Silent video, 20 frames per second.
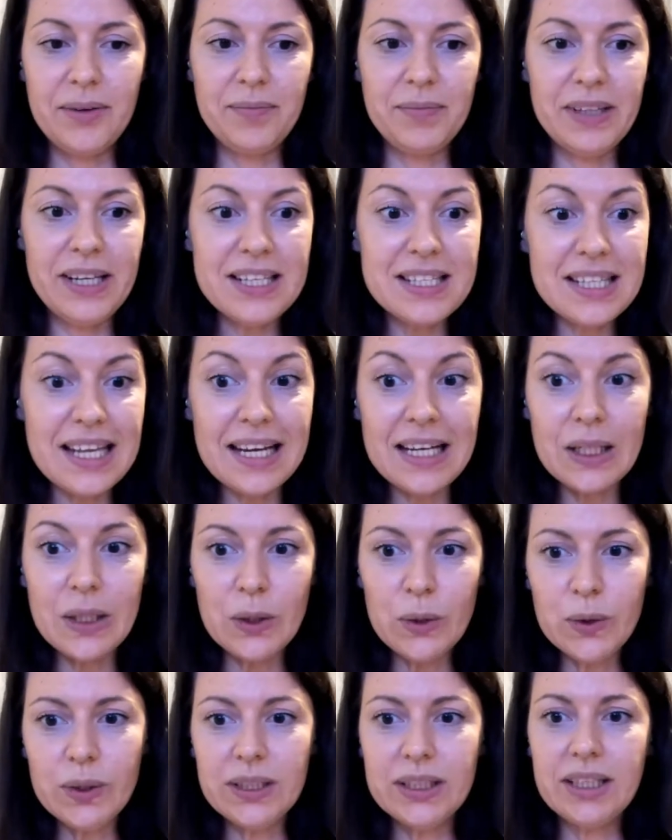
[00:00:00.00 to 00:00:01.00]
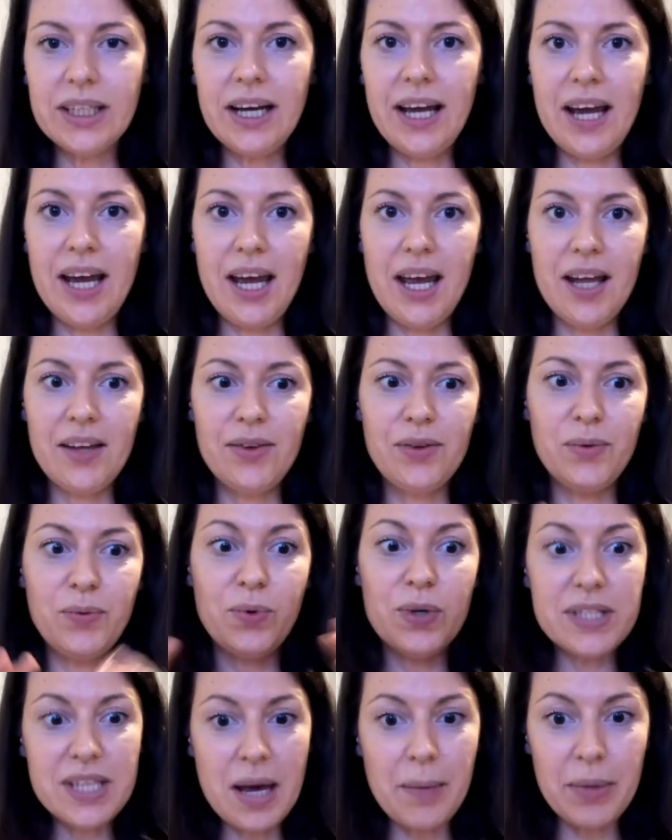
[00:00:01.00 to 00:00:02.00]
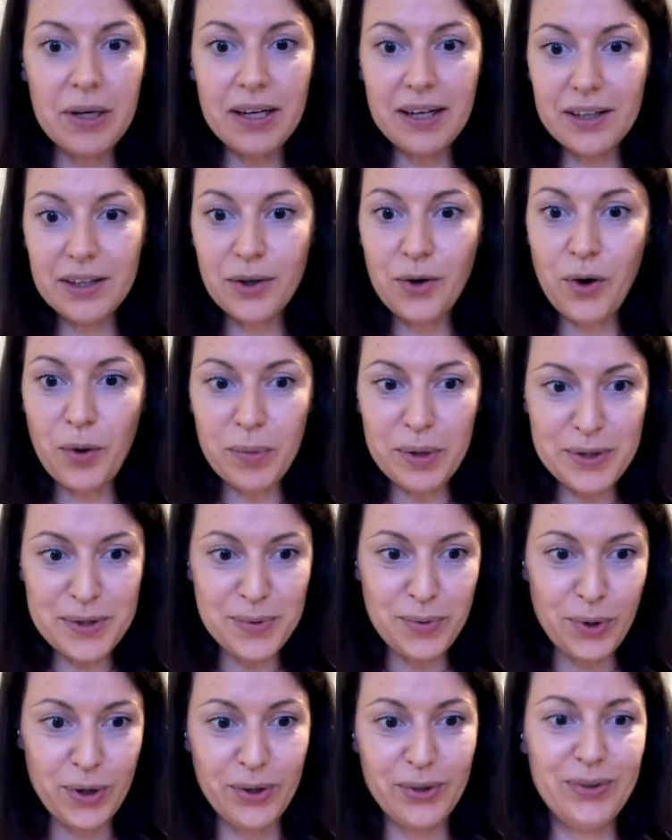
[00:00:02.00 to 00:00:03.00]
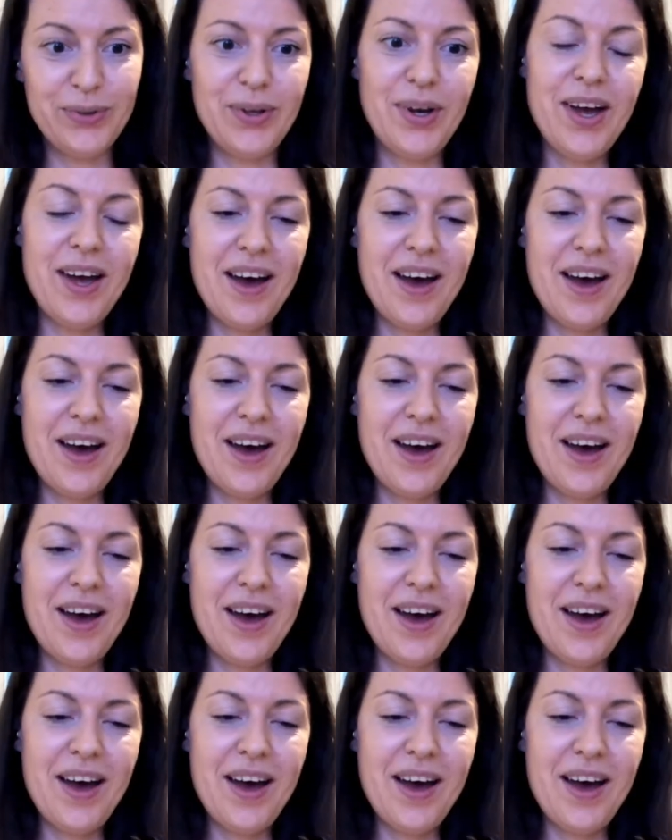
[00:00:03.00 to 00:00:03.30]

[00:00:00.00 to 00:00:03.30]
let's take a look at what's happening in the commerce world,